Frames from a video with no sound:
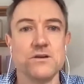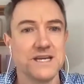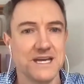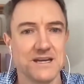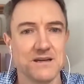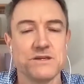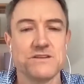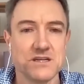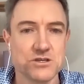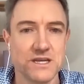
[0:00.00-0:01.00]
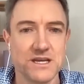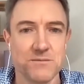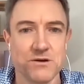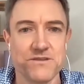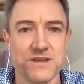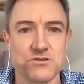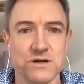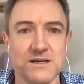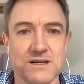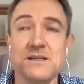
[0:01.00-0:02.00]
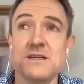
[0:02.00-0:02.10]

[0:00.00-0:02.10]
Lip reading: You can potentially come off that drug.